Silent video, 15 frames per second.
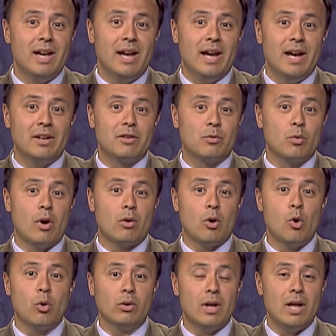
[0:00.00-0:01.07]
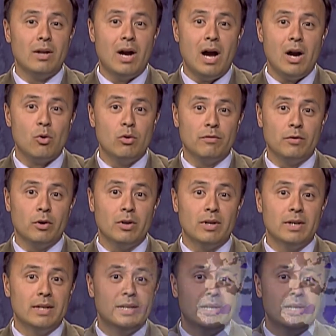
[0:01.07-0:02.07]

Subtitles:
and through our Ogallala aquifer.